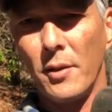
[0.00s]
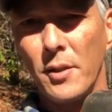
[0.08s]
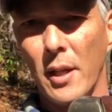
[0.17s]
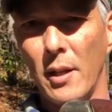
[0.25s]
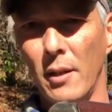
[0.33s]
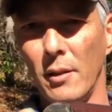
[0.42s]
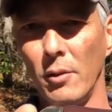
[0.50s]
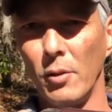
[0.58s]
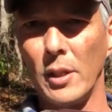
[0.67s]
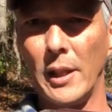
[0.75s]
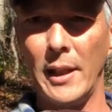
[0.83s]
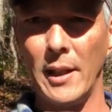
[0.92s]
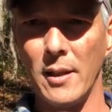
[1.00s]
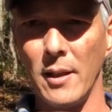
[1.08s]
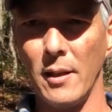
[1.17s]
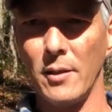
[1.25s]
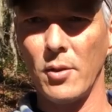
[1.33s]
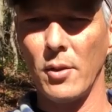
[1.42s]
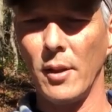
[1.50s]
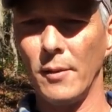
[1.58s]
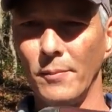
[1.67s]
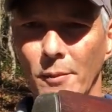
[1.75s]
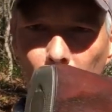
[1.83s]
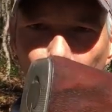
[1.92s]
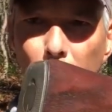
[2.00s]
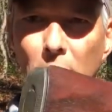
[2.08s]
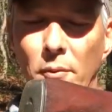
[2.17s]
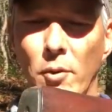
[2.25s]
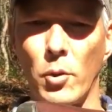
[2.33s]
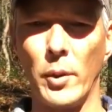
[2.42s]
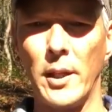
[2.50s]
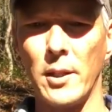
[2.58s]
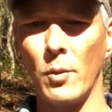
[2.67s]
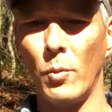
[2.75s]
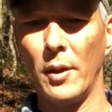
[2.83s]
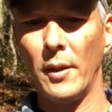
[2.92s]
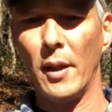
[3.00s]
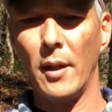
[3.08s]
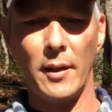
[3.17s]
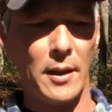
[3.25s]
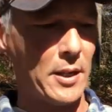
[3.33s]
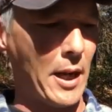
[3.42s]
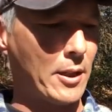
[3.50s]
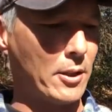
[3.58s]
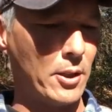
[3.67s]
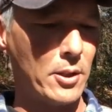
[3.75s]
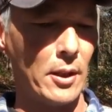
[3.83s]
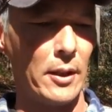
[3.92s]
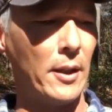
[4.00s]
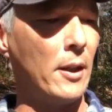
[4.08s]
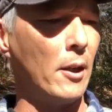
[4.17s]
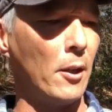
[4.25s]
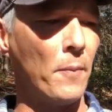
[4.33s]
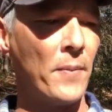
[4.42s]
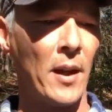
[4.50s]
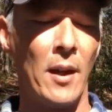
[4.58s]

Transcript: It's got a little cleaning kit, a um, little bit of grease and whatnot. It's actually still in here.